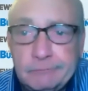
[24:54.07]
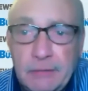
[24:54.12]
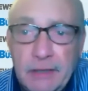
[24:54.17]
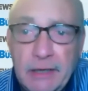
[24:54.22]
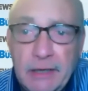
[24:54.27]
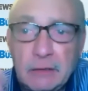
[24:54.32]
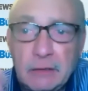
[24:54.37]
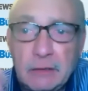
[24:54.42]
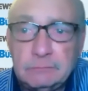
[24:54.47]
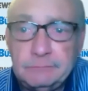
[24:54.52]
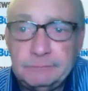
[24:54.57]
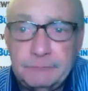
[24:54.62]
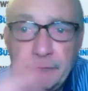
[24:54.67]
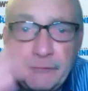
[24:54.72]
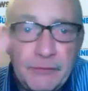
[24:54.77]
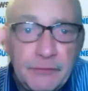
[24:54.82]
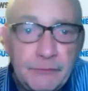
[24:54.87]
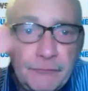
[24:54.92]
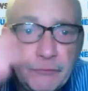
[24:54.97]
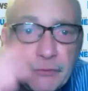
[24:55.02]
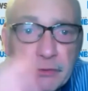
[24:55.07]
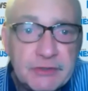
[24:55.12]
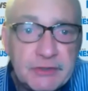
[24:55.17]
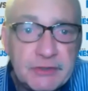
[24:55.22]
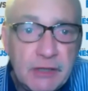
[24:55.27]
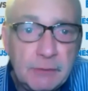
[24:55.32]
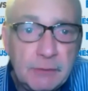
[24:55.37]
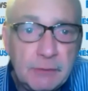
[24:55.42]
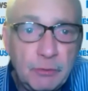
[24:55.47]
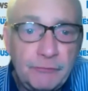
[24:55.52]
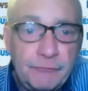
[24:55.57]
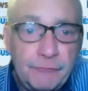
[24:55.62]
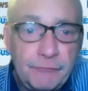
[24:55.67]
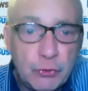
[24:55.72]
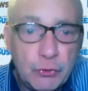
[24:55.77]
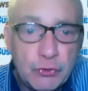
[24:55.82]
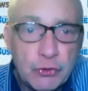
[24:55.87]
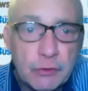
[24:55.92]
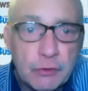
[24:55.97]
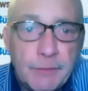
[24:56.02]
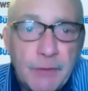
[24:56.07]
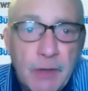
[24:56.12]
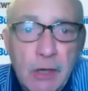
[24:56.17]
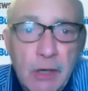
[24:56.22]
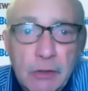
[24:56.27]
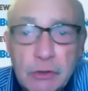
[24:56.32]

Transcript: the foreseeable future?